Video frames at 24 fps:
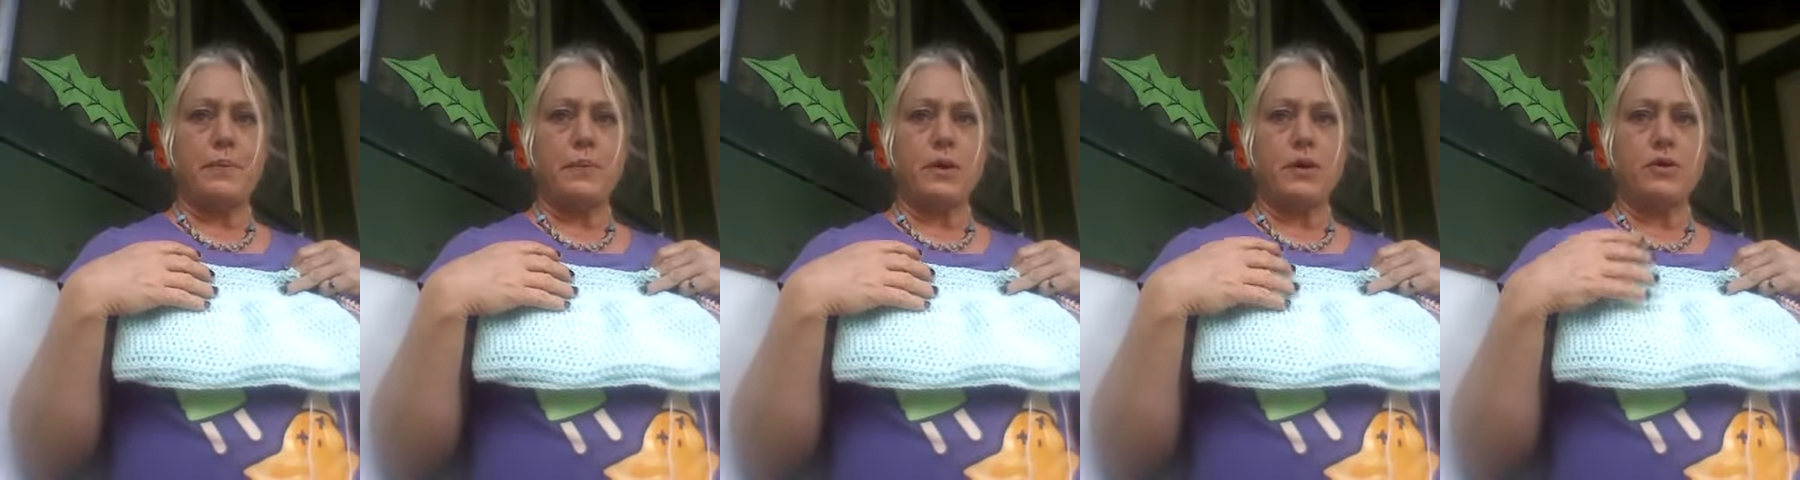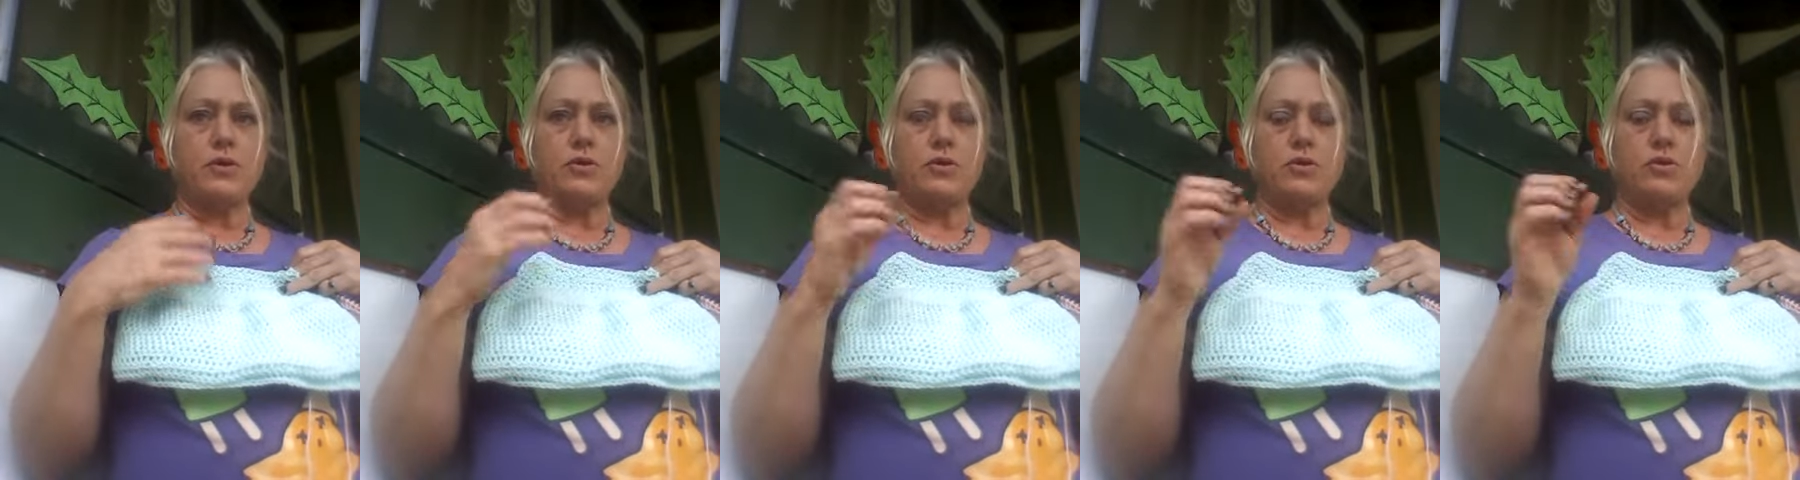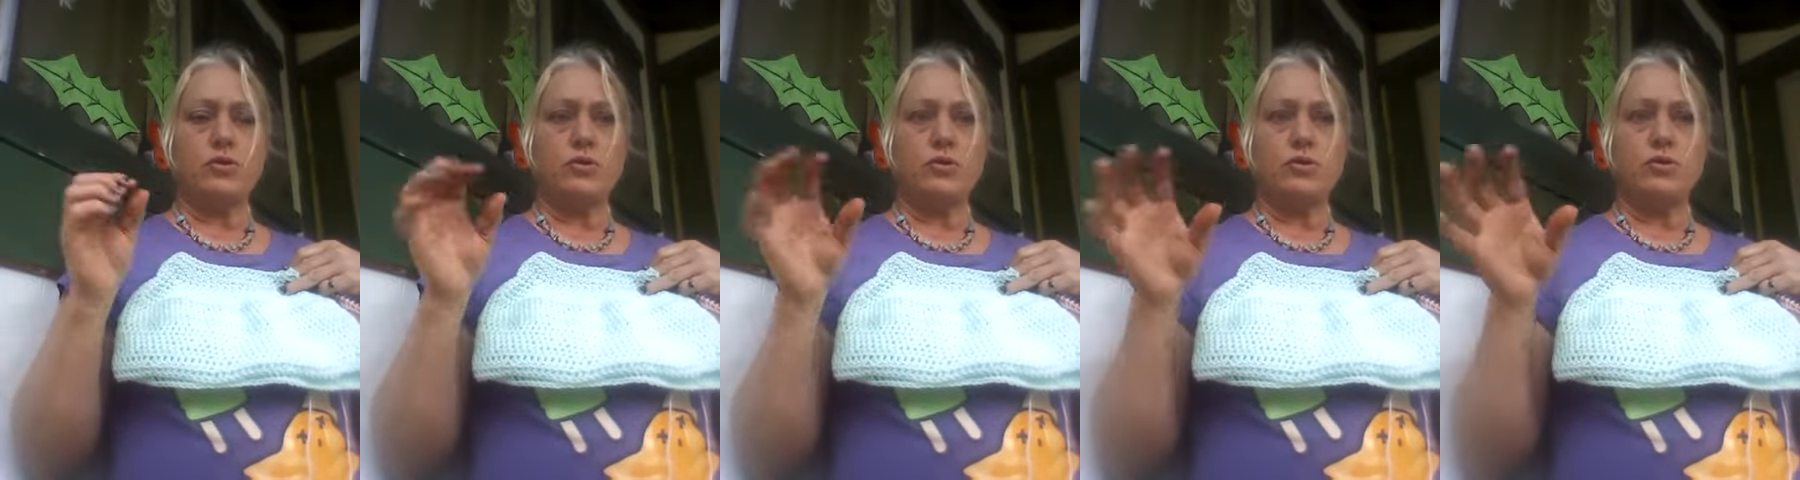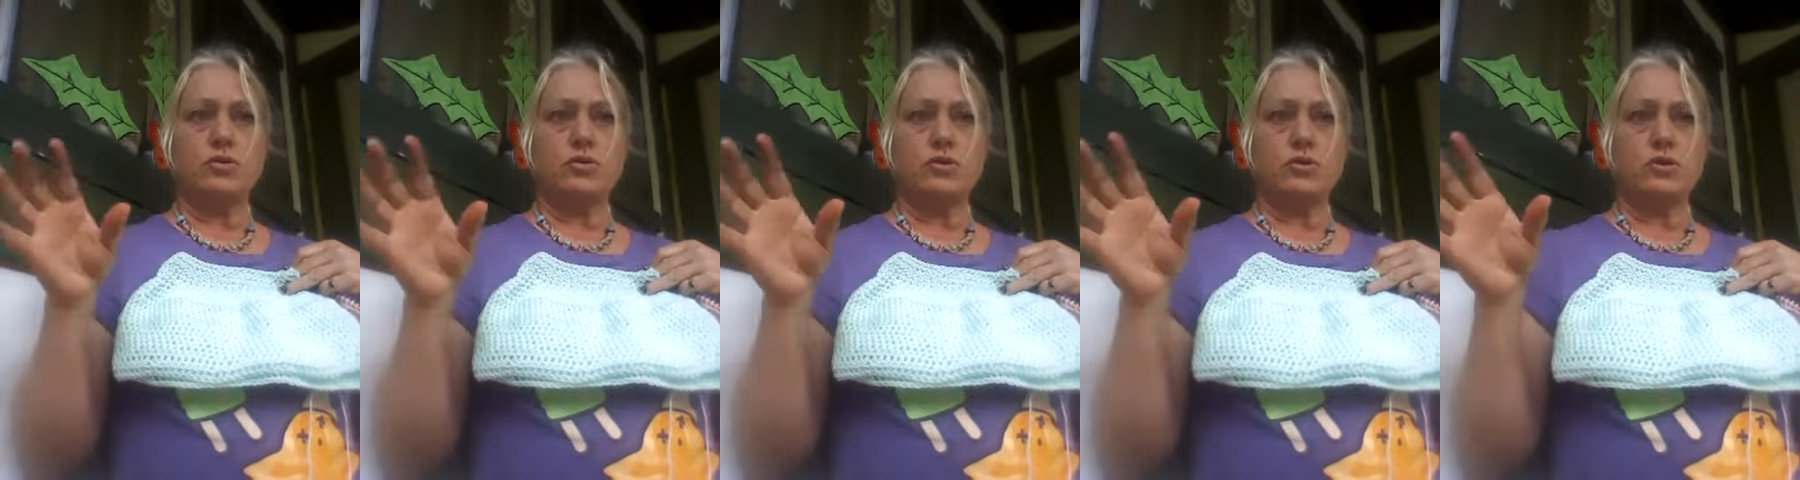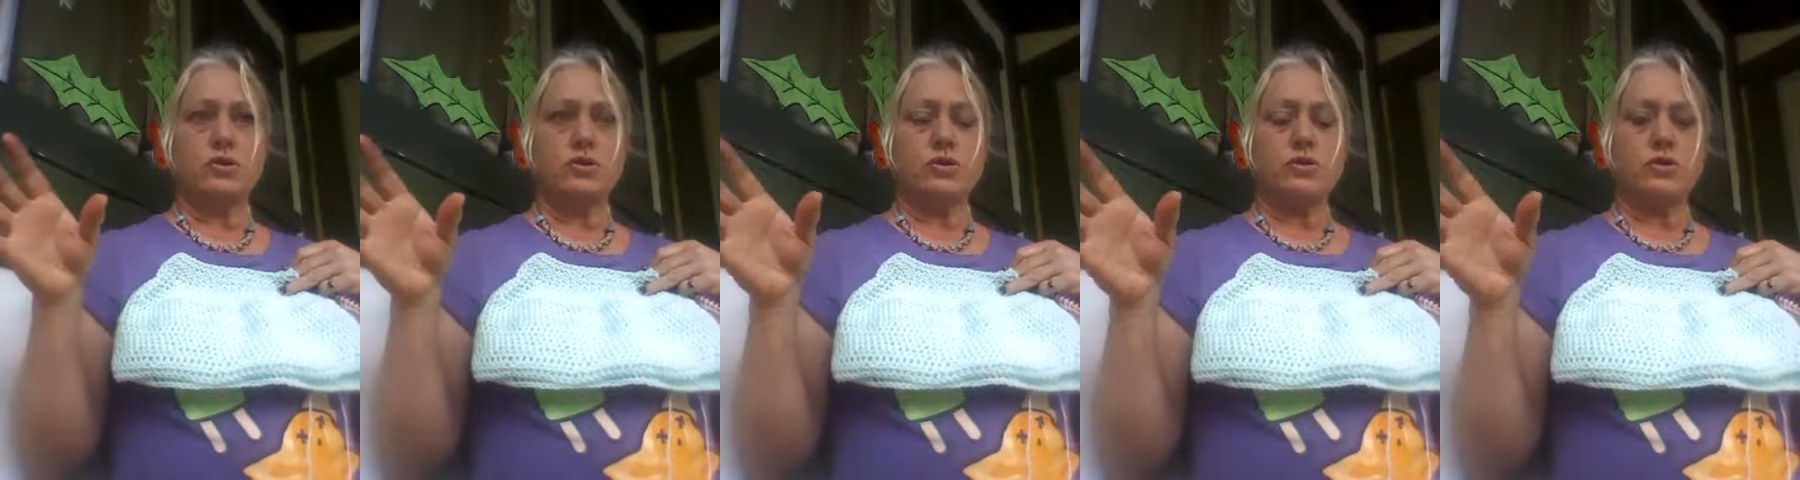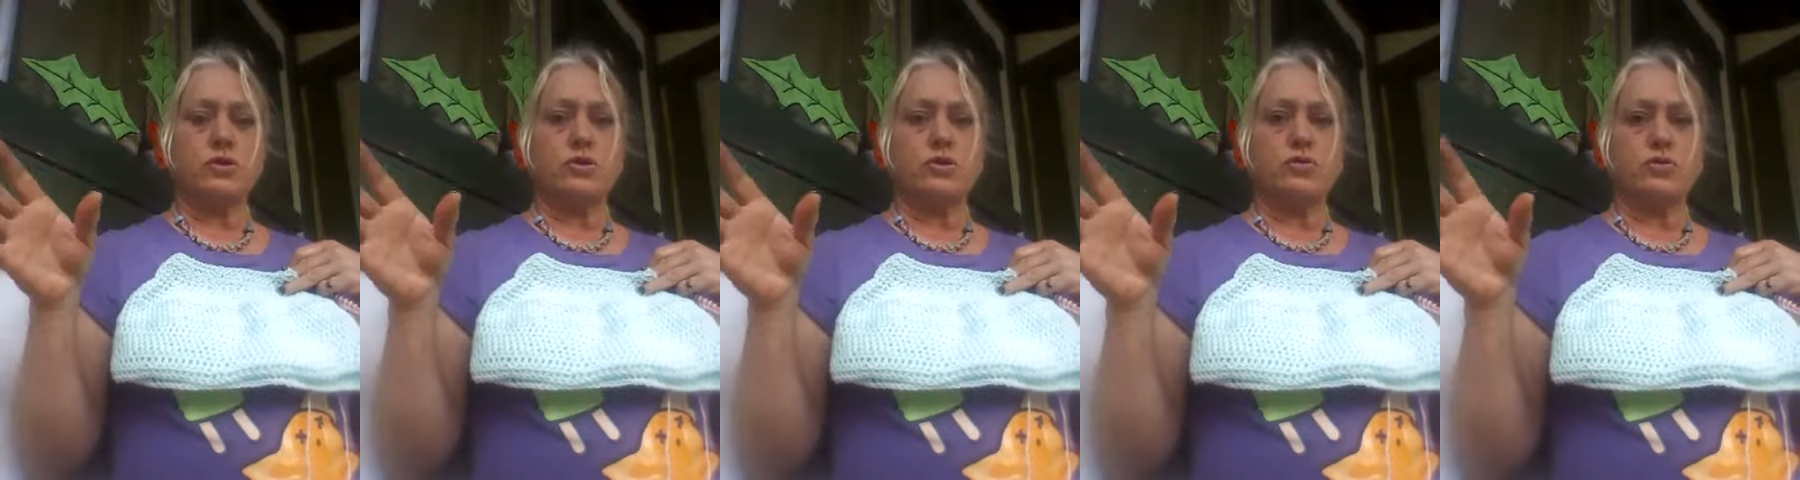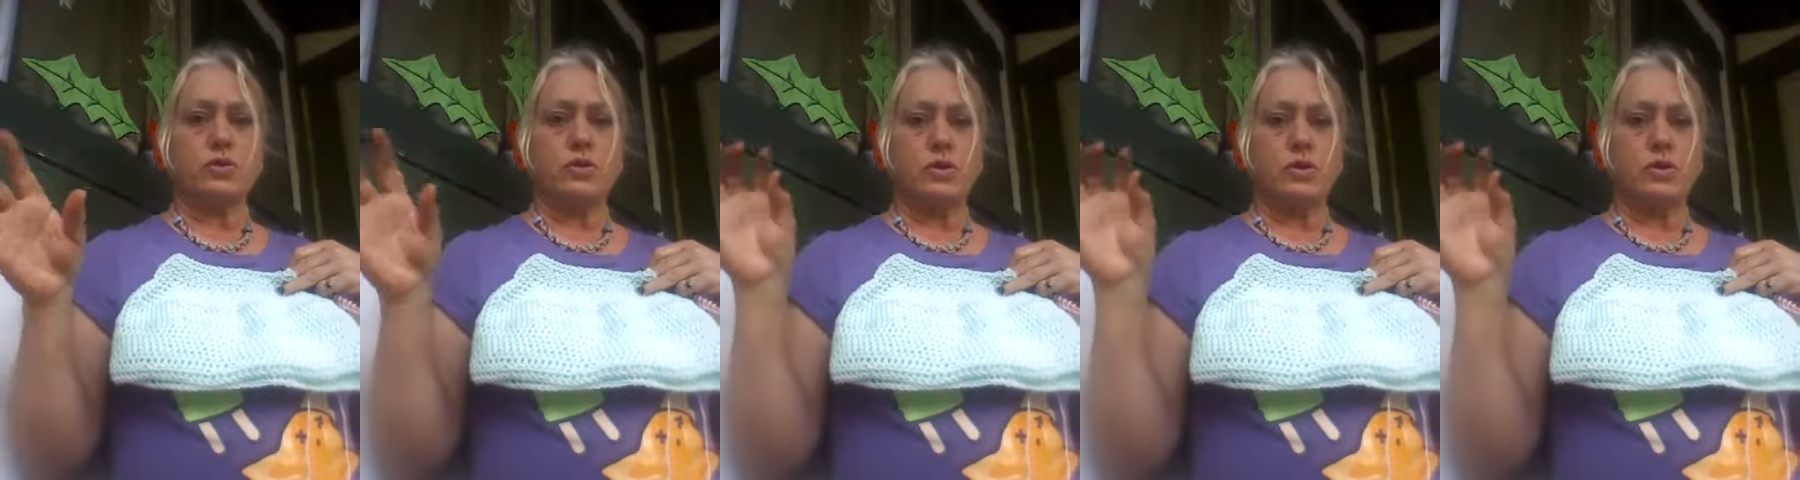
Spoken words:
on your Google search